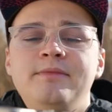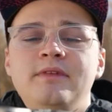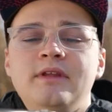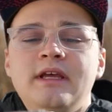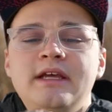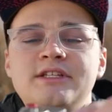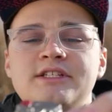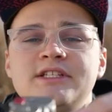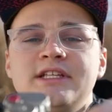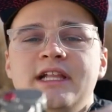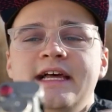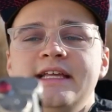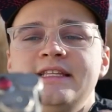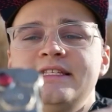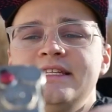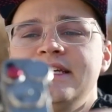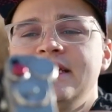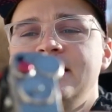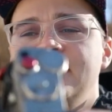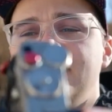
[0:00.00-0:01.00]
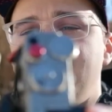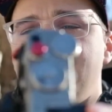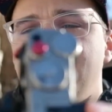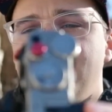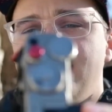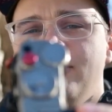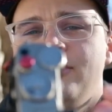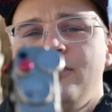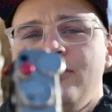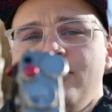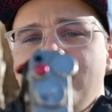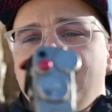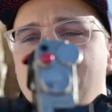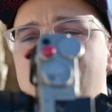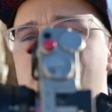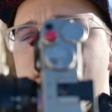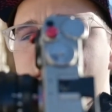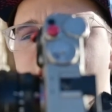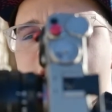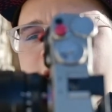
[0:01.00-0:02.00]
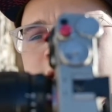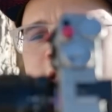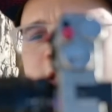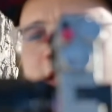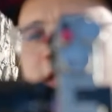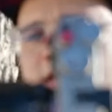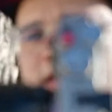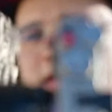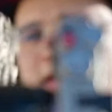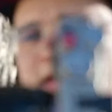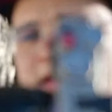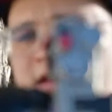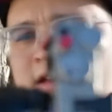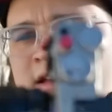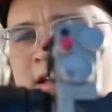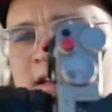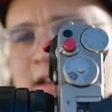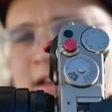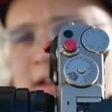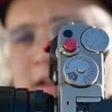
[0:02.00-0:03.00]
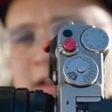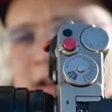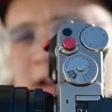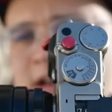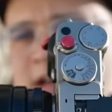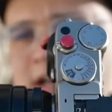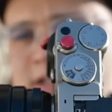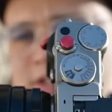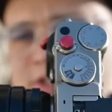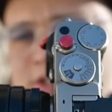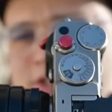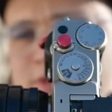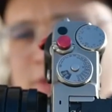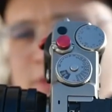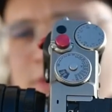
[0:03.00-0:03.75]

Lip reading: it slides in through the hot shoe